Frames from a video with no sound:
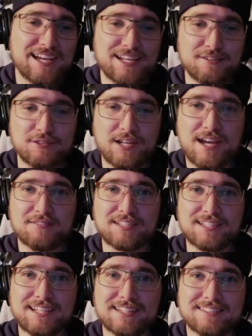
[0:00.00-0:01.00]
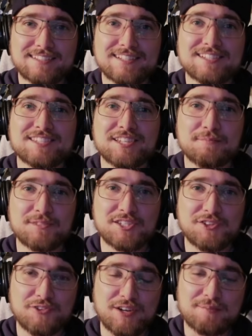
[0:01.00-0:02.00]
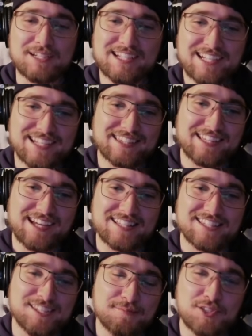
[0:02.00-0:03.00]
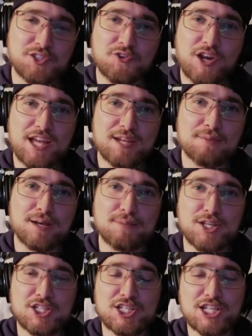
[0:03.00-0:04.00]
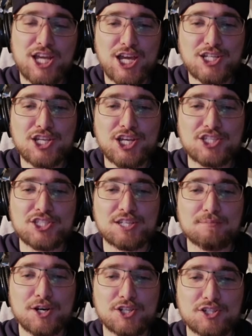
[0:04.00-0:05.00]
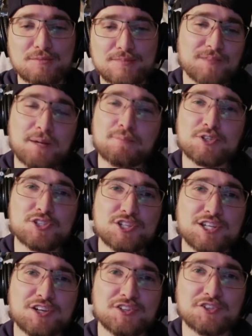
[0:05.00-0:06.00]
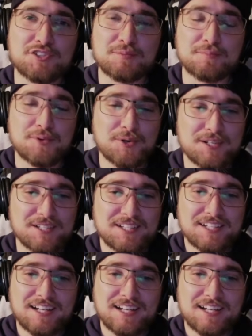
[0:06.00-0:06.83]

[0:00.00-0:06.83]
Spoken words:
And if you haven't yet, hit that subscribe button at the bottom. I appreciate all your support.